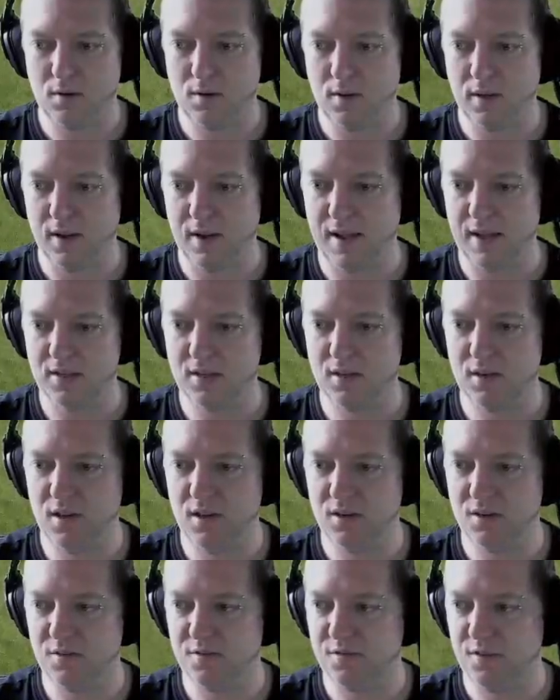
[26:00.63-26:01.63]
That hasn't
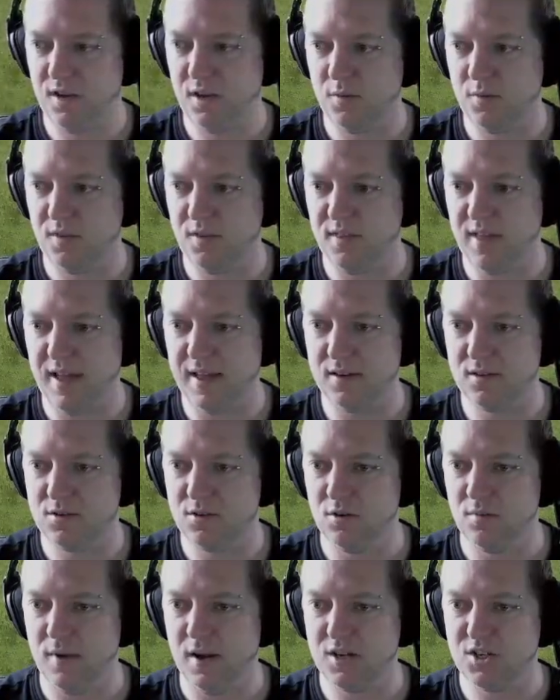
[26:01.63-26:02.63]
interfered with that
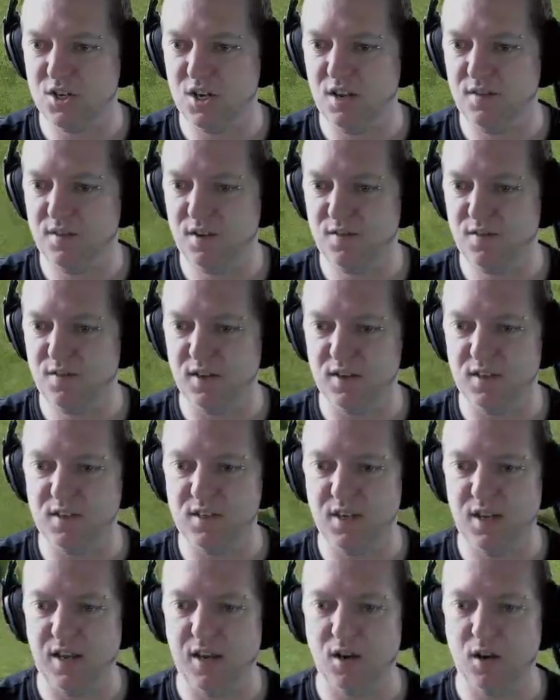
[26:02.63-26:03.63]
too much, and even if it
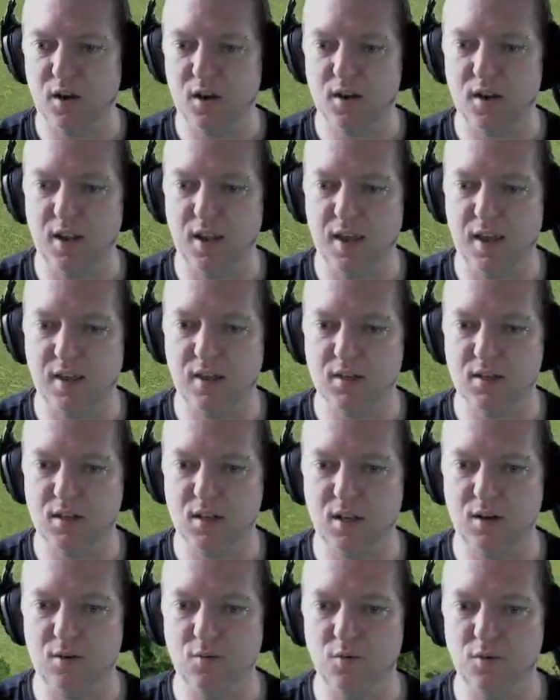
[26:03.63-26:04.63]
did, I could
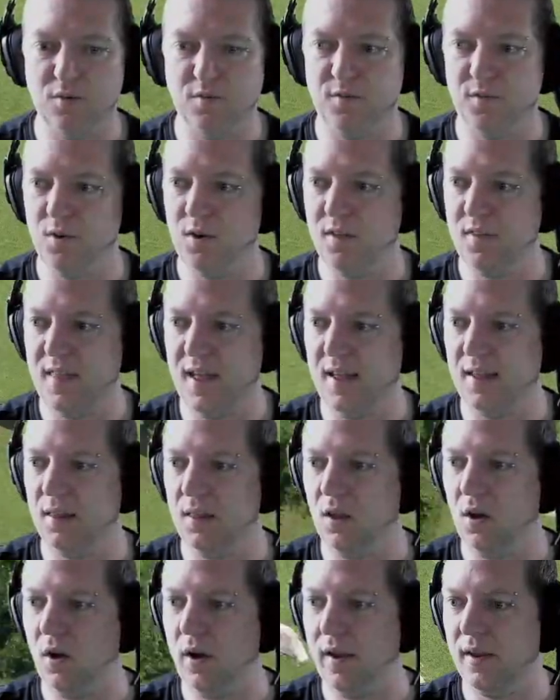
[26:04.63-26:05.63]
easily revert that
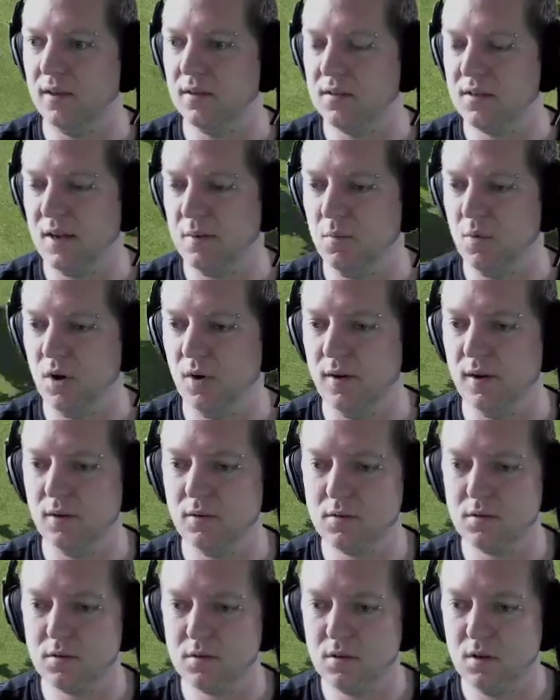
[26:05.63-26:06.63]
line somewhere
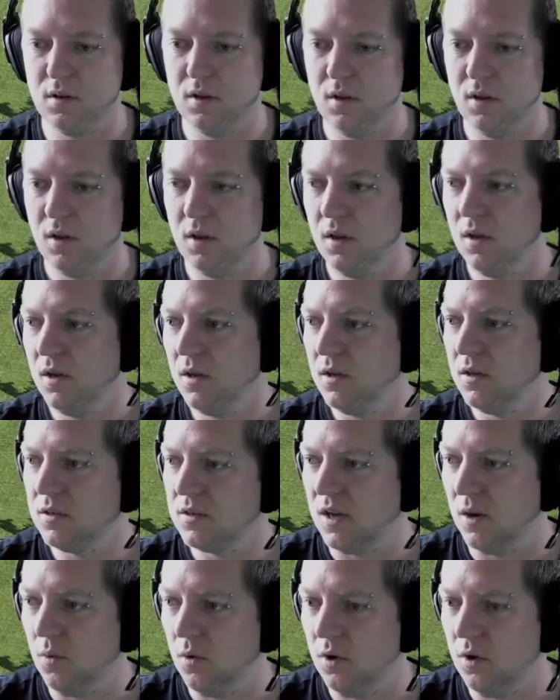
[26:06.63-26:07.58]
else. So